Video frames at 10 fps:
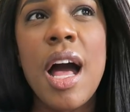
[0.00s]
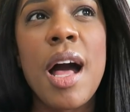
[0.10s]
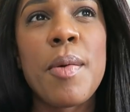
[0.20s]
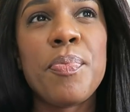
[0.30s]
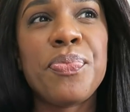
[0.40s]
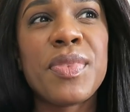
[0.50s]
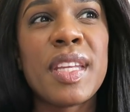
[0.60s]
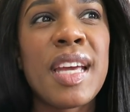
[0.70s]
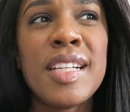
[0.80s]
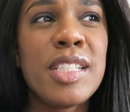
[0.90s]
Um,
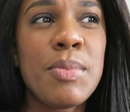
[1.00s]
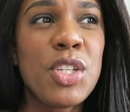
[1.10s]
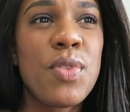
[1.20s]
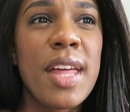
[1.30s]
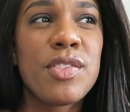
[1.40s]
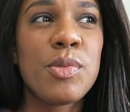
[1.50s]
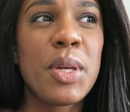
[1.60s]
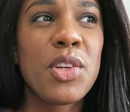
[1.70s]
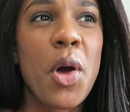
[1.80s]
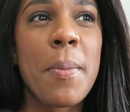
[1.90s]
I just much rather
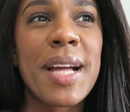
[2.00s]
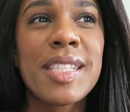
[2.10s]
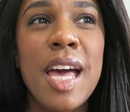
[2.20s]
spend all my